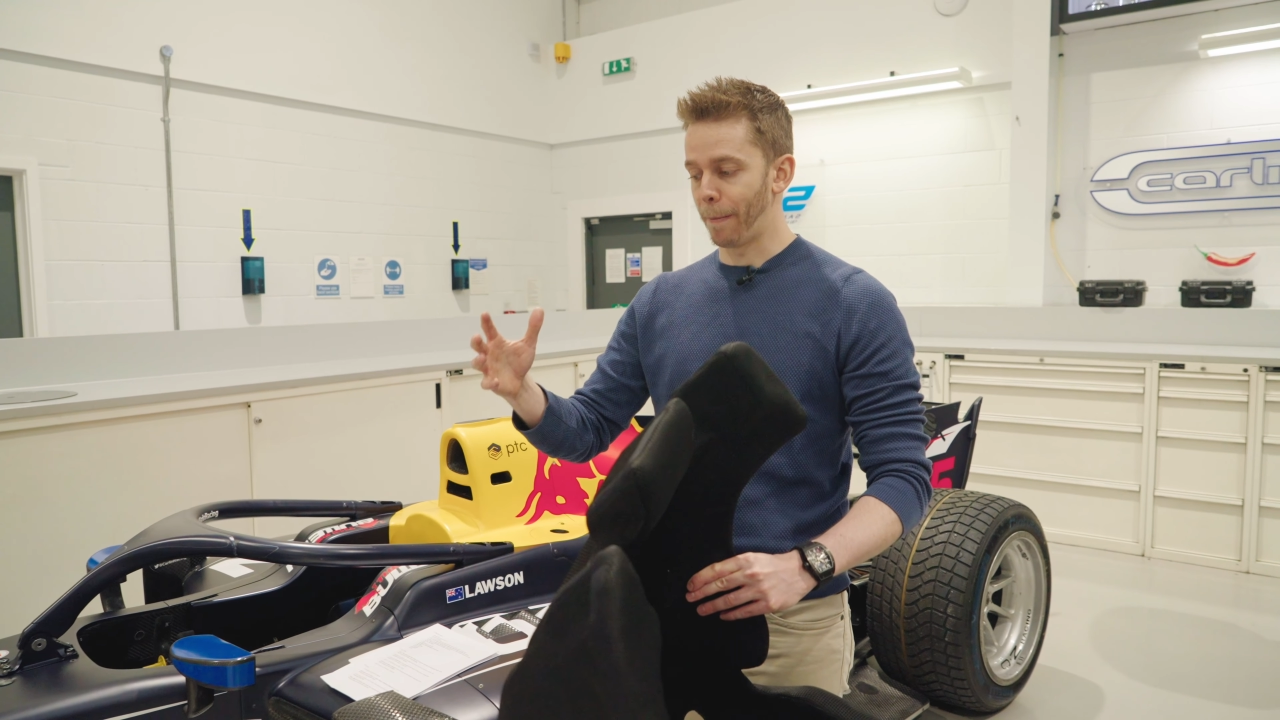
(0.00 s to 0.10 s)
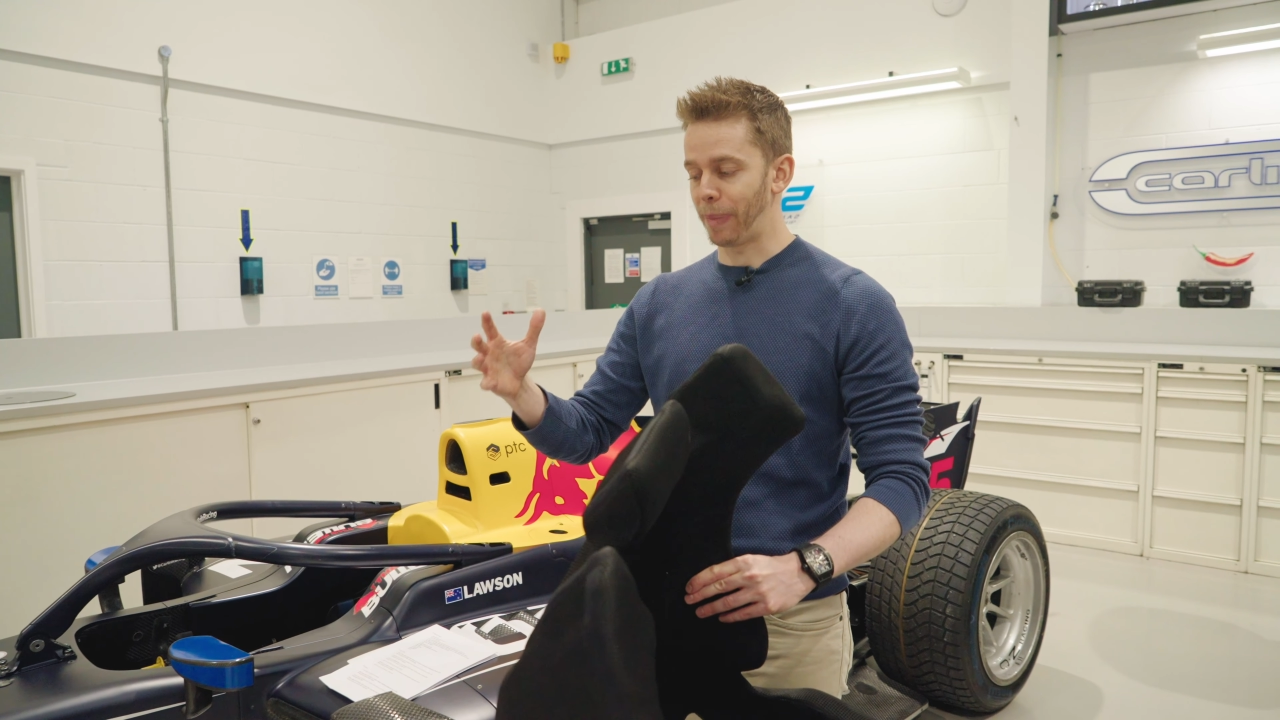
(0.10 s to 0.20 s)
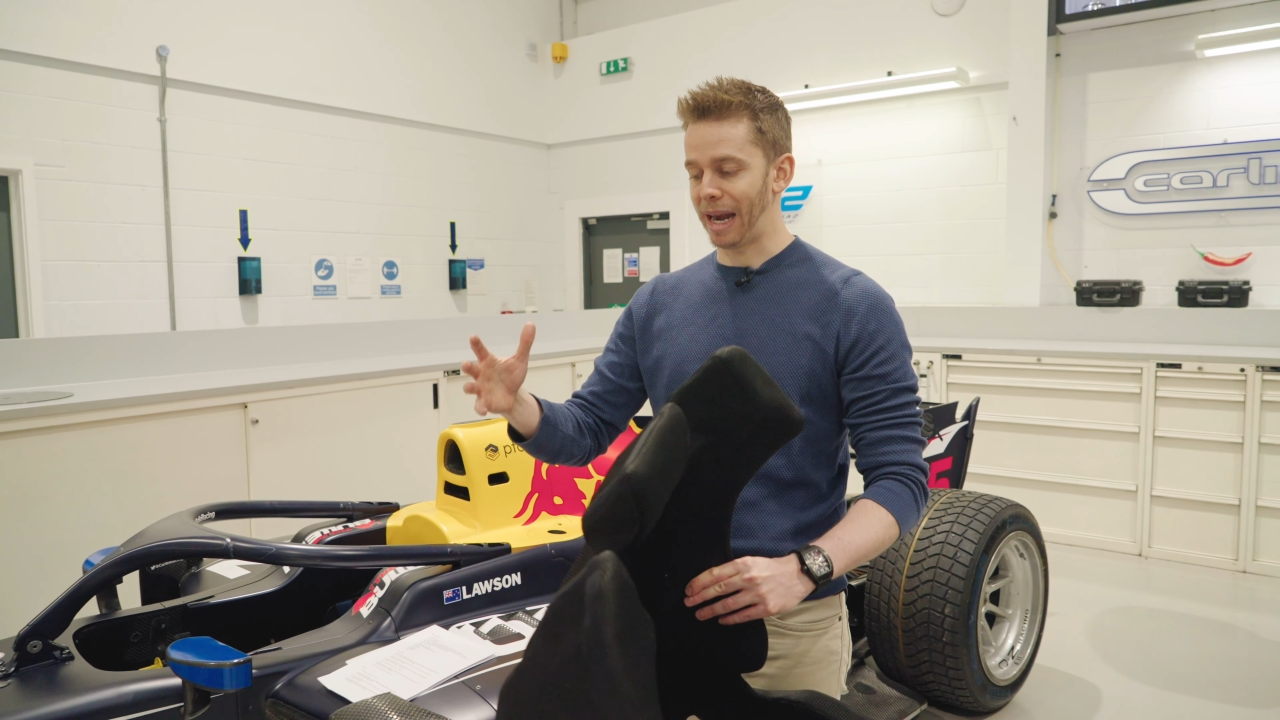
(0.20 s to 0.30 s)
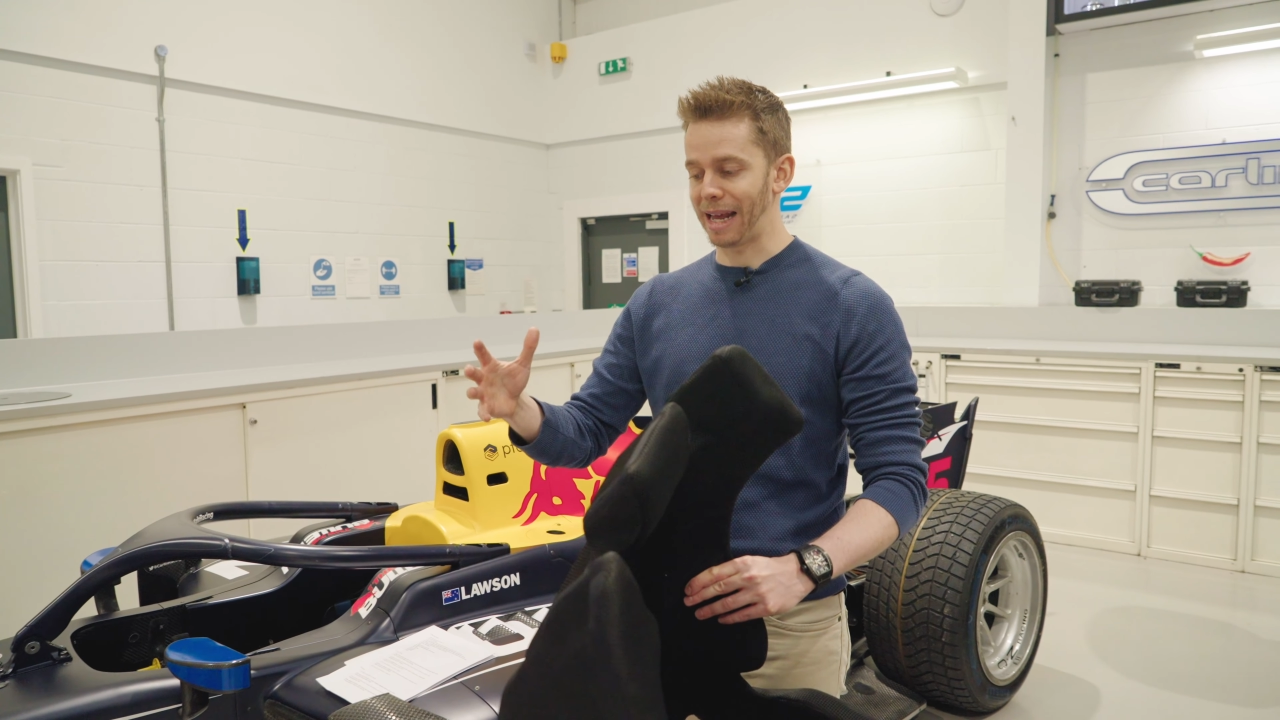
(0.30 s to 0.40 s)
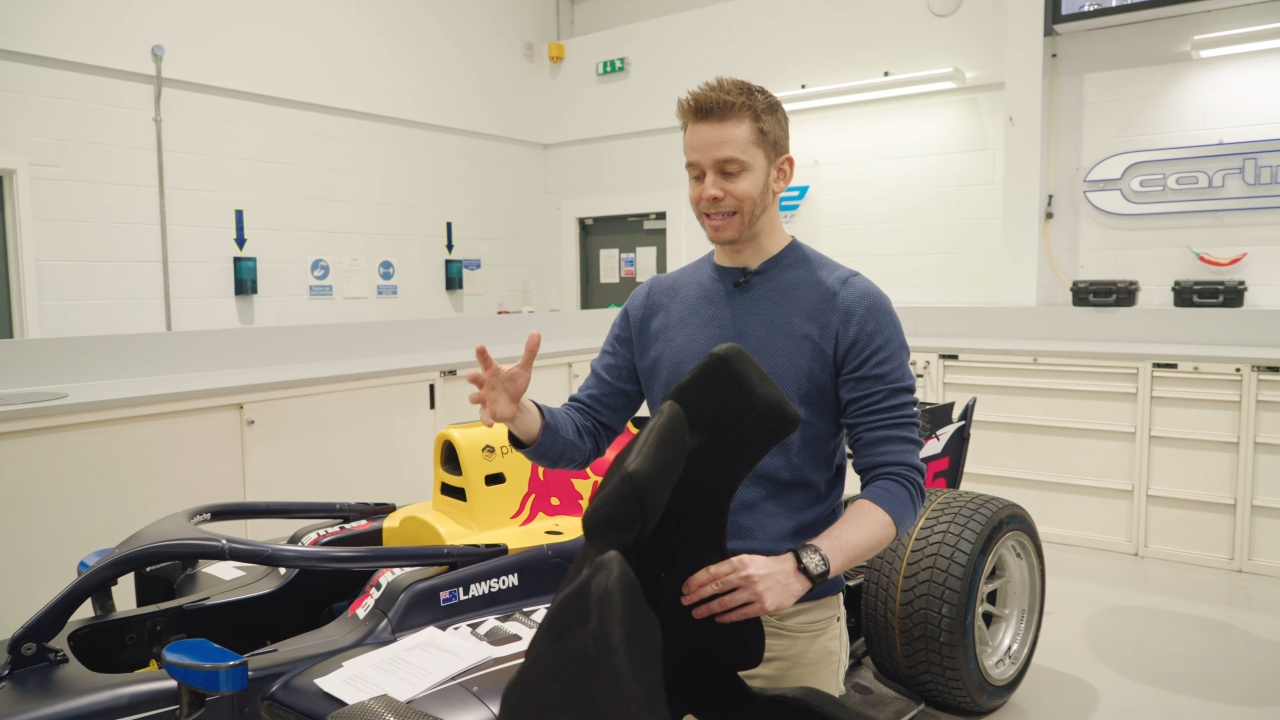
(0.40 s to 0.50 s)

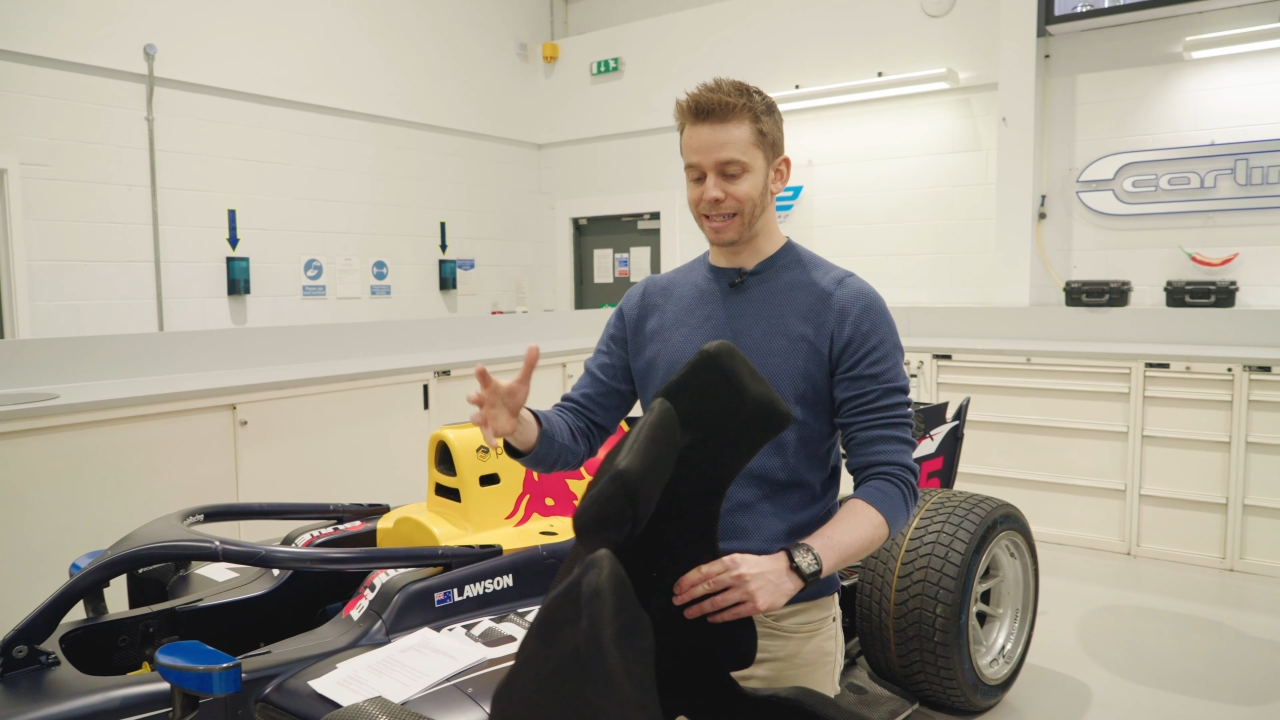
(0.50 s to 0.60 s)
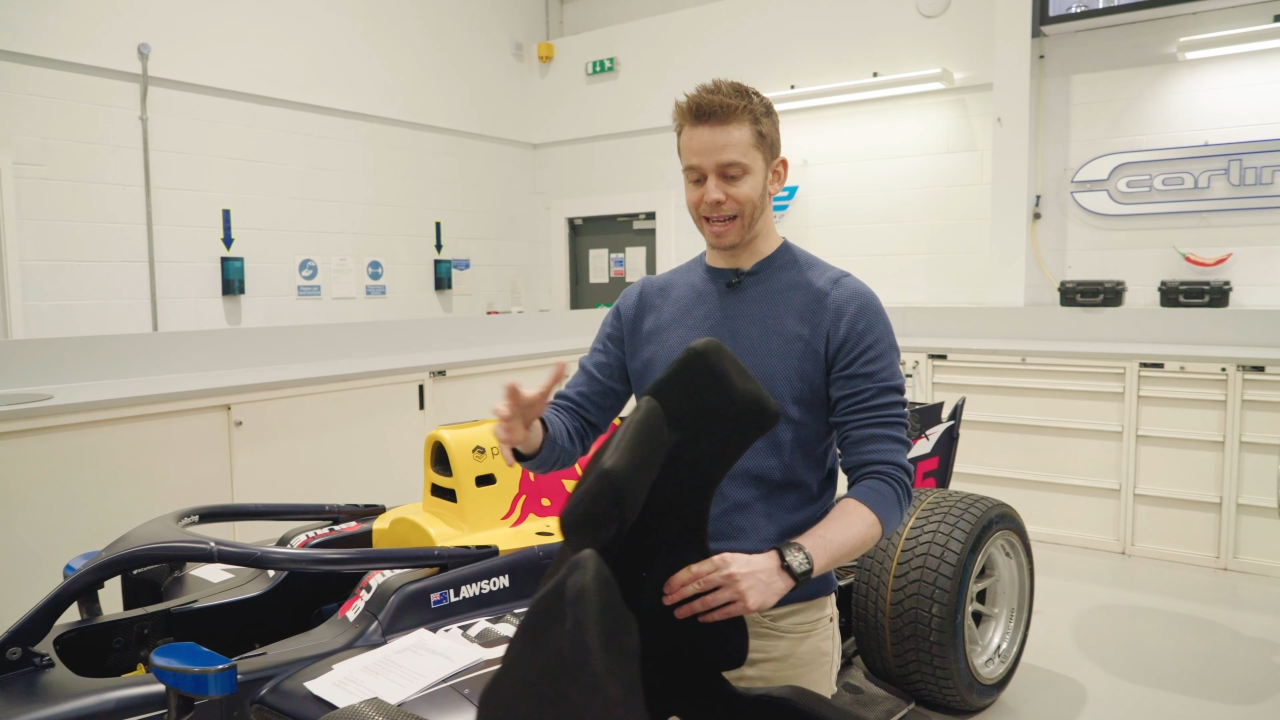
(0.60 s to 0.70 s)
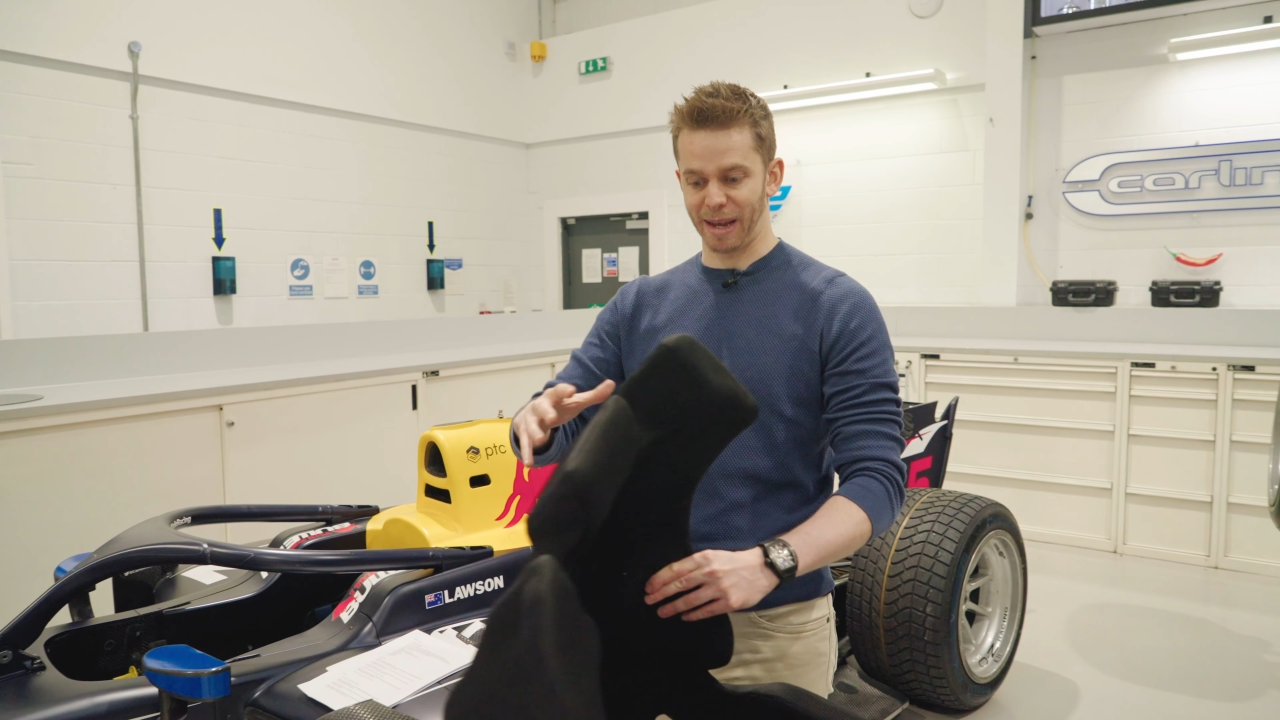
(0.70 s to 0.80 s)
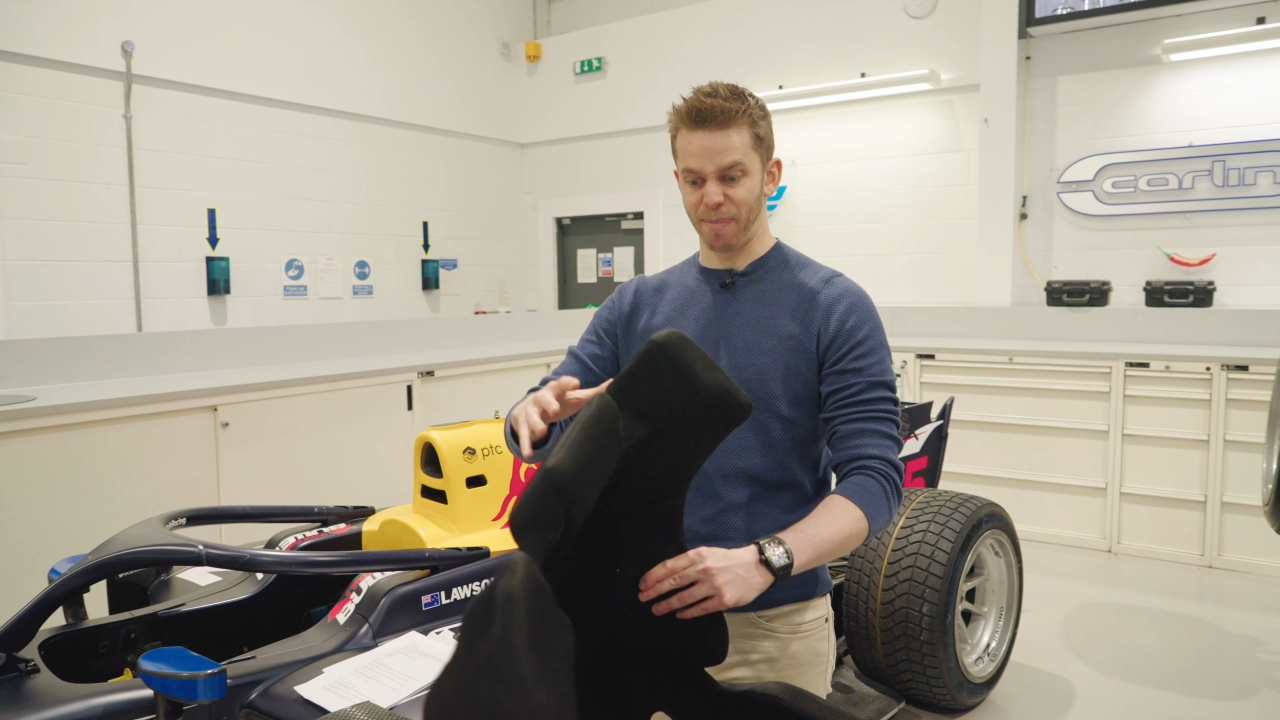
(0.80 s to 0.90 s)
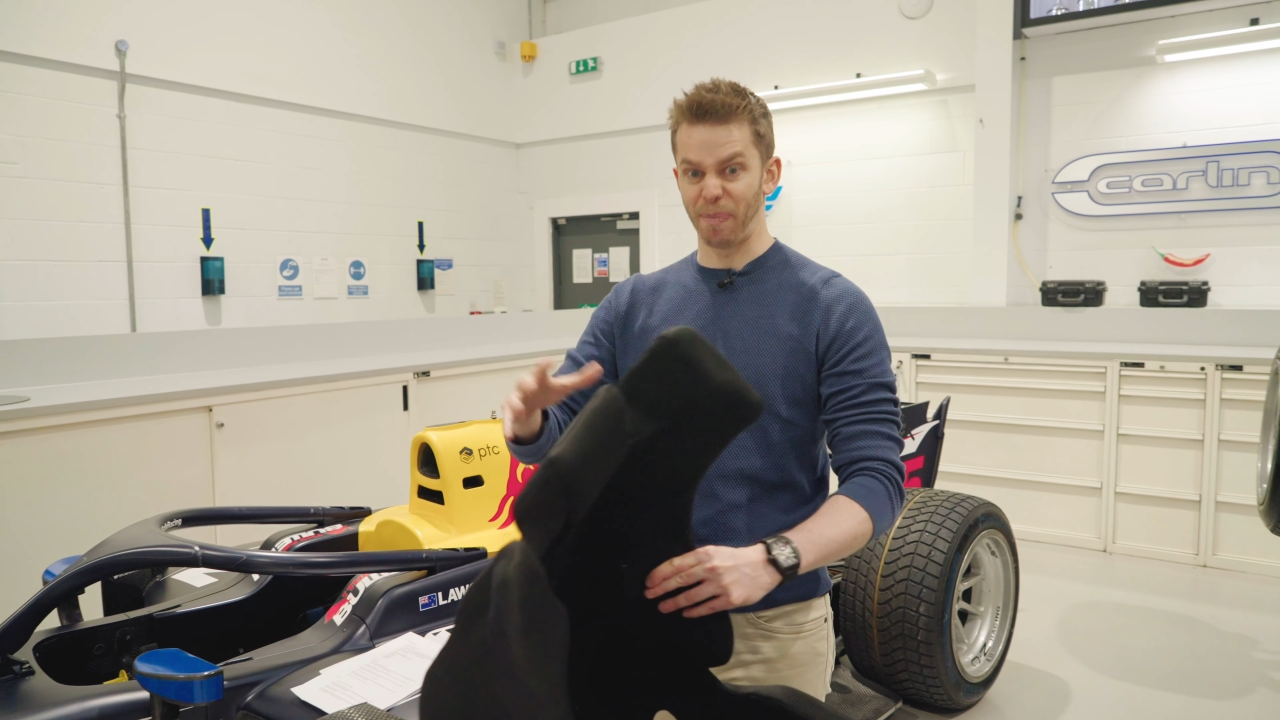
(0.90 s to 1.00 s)
plastic